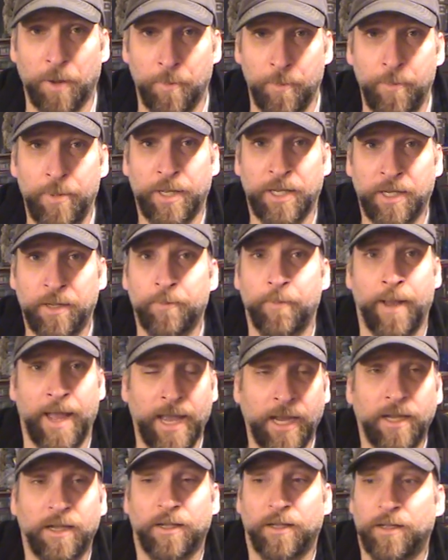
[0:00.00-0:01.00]
big
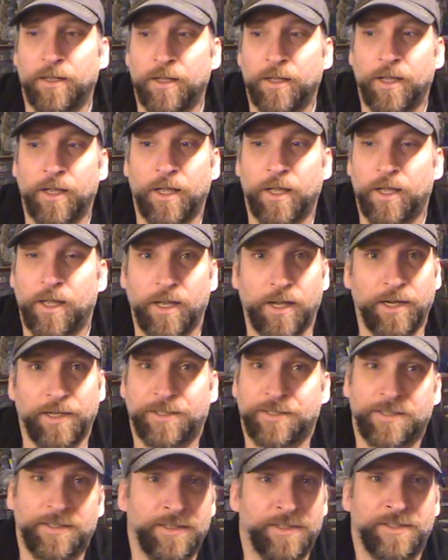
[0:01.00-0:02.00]
mech,
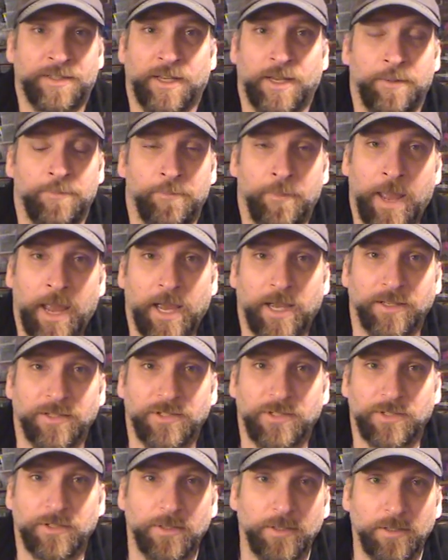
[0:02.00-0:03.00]
it's the same
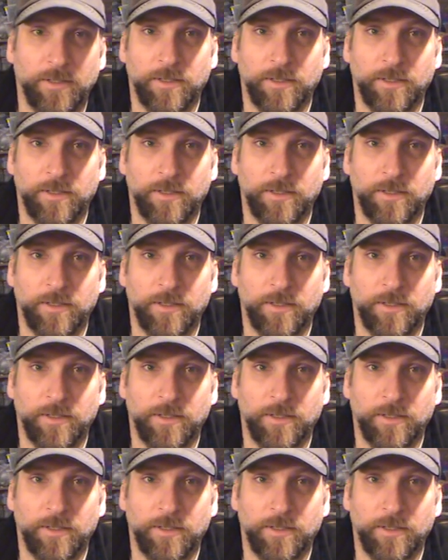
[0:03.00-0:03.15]
mass.